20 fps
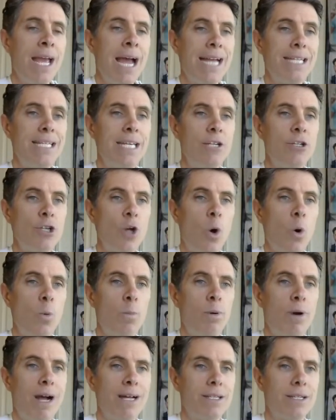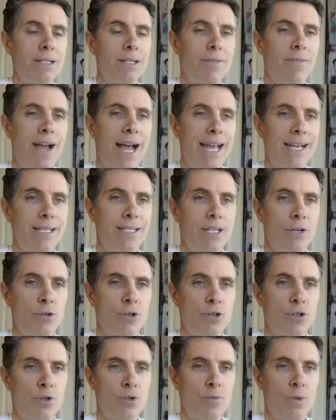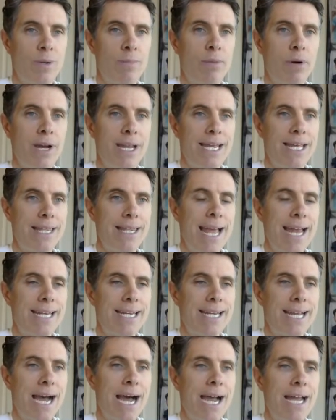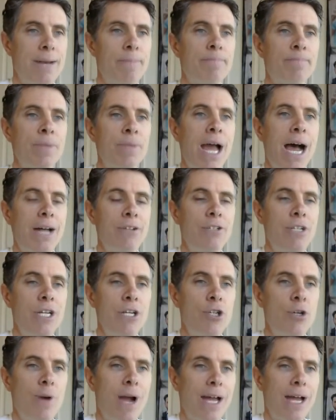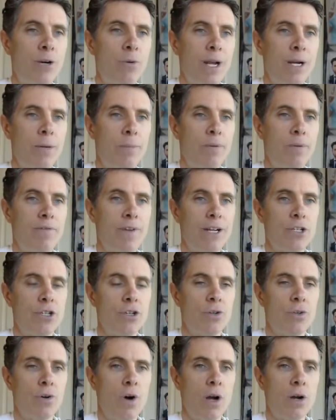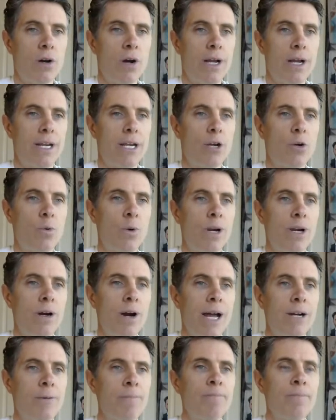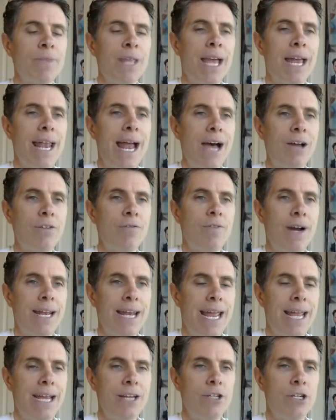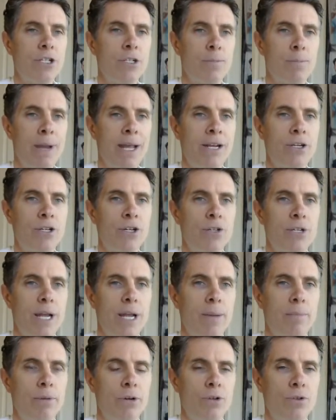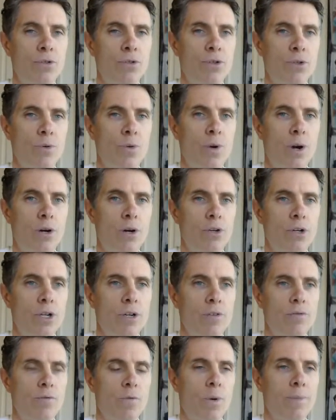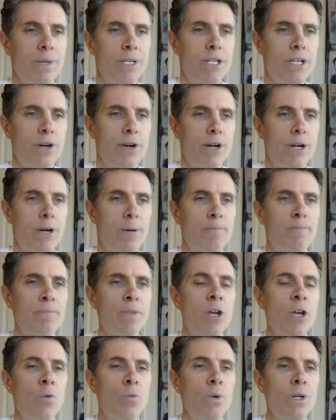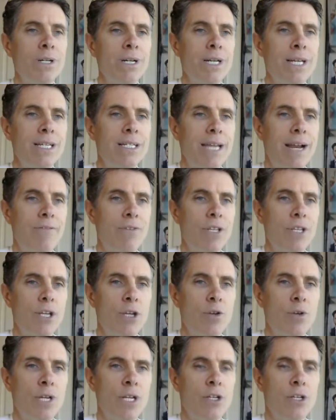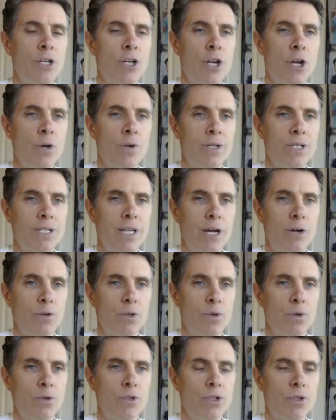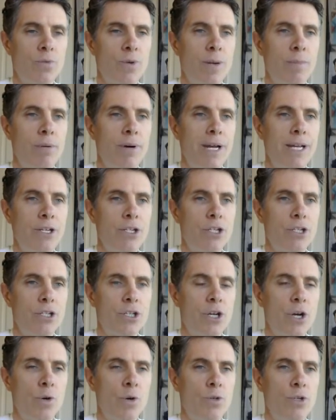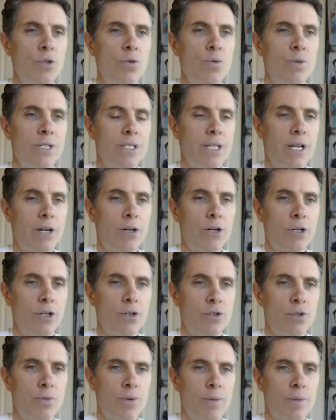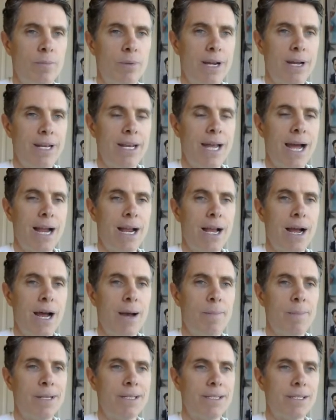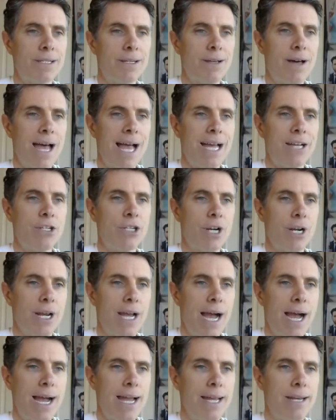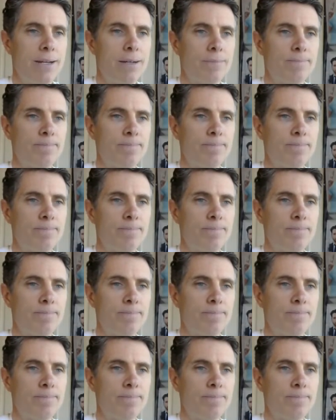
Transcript: I teach the whole process of how to sell your screenplay in that guide. I'll teach you how to write a professional logline and query letter and how to find agents, managers, and producers who are looking for material. Really is everything you need to know to sell your screenplay. Just go to sellingyourscreenplay.com slash guide.